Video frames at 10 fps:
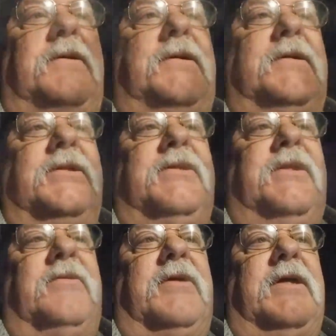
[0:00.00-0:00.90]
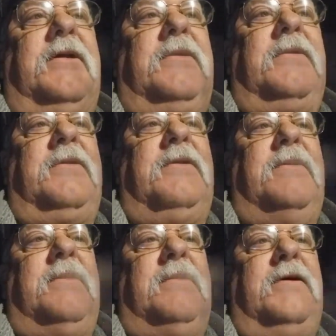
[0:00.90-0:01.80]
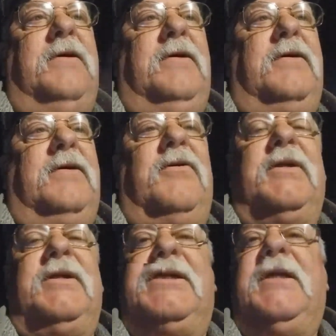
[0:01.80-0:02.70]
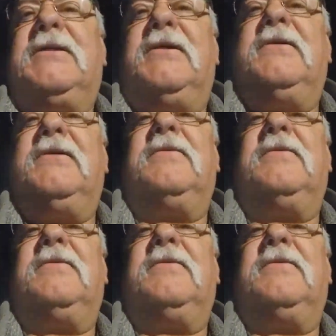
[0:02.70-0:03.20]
considering going to Texas.